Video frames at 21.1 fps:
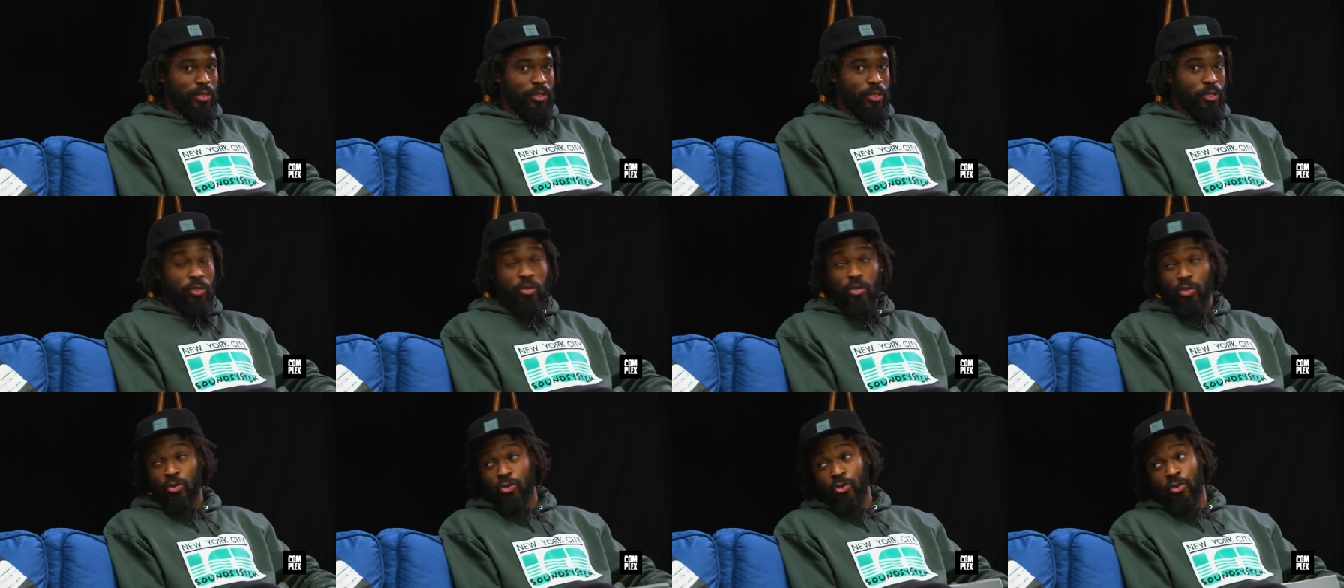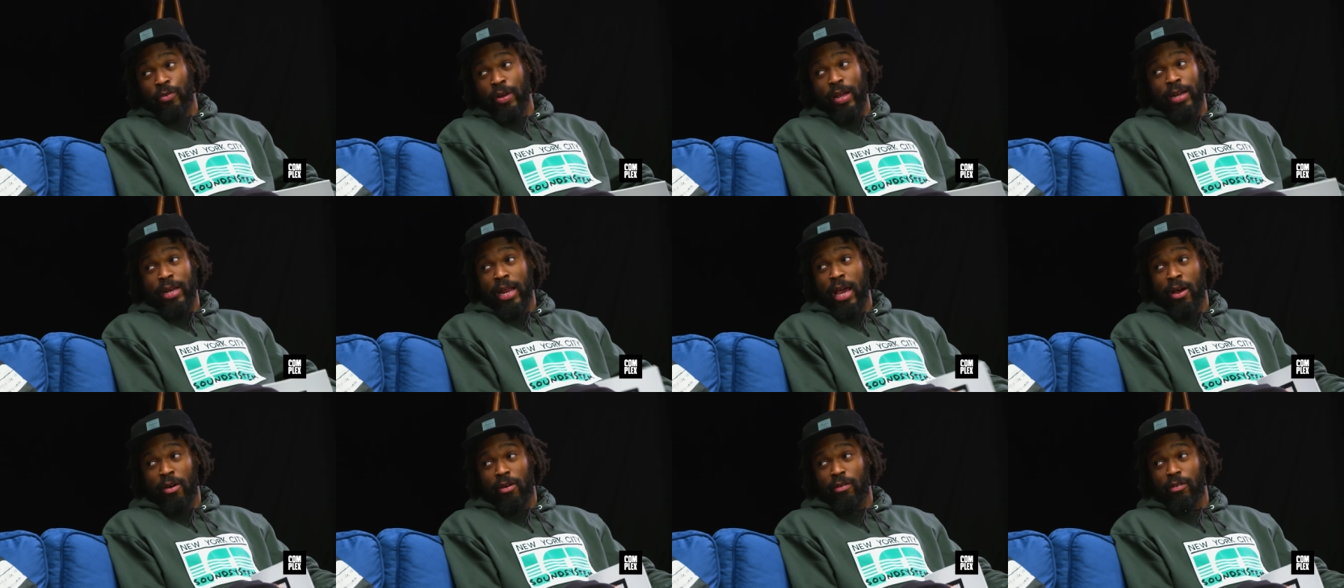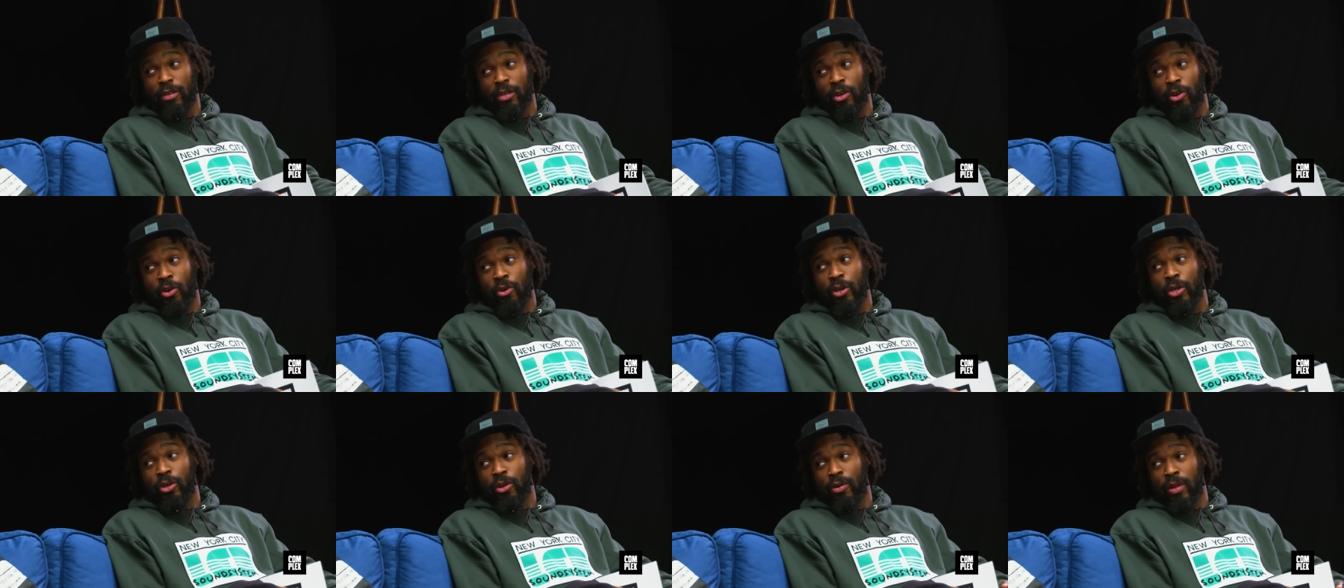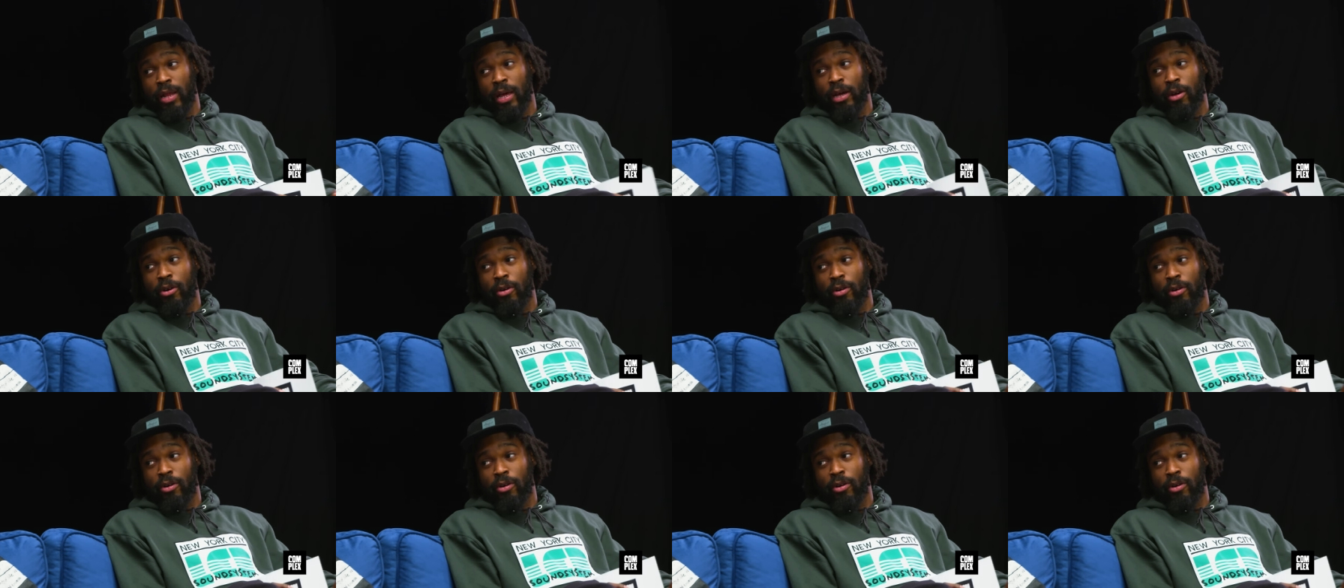So you're touring right now, mm. Mm-hmm. or you're like